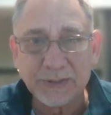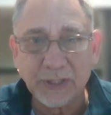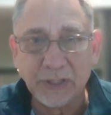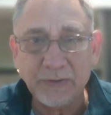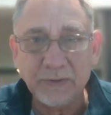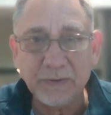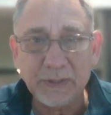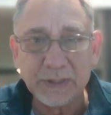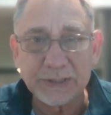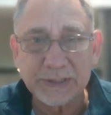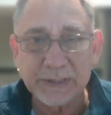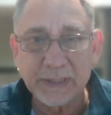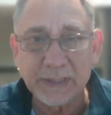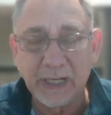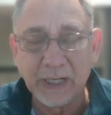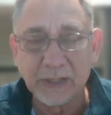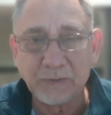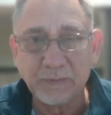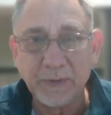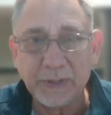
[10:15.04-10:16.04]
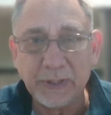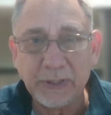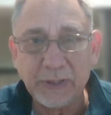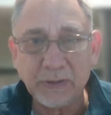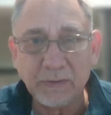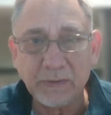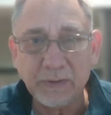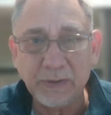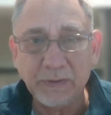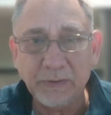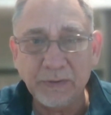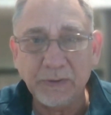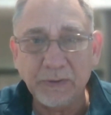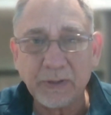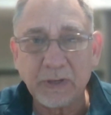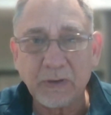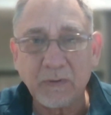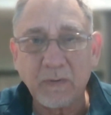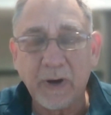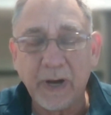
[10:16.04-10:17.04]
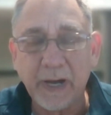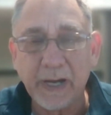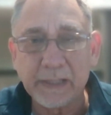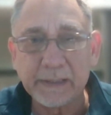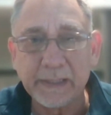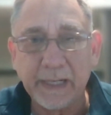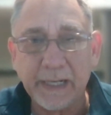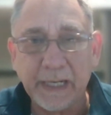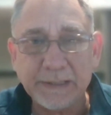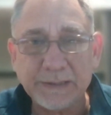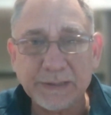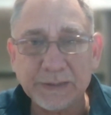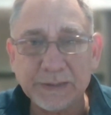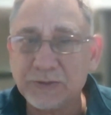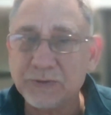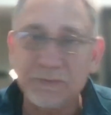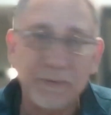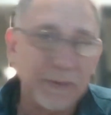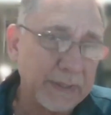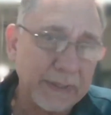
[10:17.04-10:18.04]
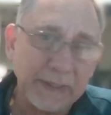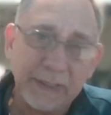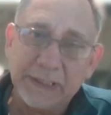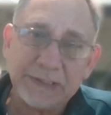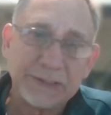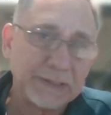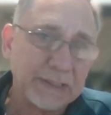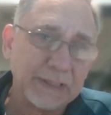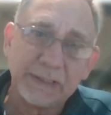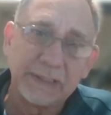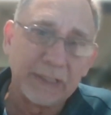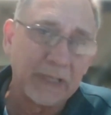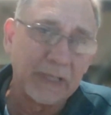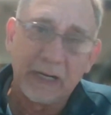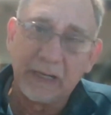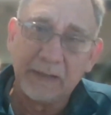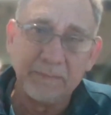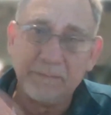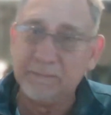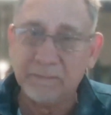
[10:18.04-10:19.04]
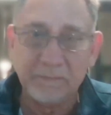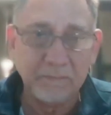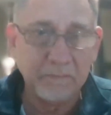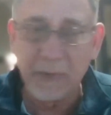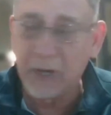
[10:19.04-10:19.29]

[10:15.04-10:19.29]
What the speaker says: you decide whether you require the agents to work Eastern time,